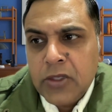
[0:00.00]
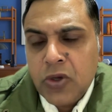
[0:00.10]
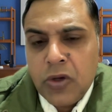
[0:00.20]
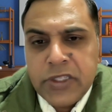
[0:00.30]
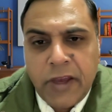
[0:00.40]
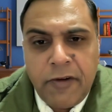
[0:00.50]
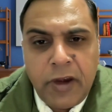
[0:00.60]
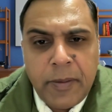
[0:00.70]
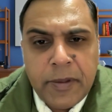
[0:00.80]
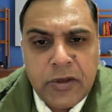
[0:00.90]

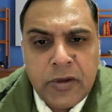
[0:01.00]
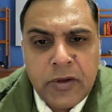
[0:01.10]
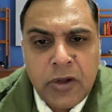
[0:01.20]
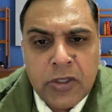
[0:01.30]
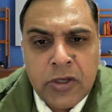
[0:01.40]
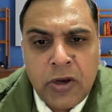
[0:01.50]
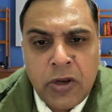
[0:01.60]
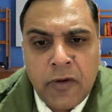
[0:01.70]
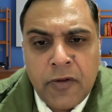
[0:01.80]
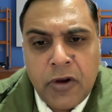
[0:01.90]
70%
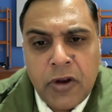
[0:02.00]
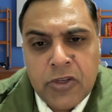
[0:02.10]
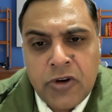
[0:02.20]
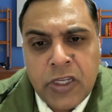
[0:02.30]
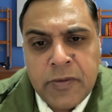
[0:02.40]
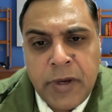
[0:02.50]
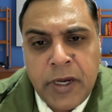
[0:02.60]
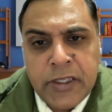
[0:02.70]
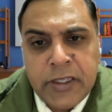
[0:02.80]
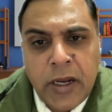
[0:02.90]
of the cholesterol is
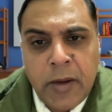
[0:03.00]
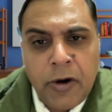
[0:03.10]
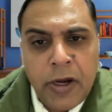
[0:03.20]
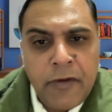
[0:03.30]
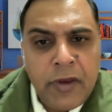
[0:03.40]
made inside our body.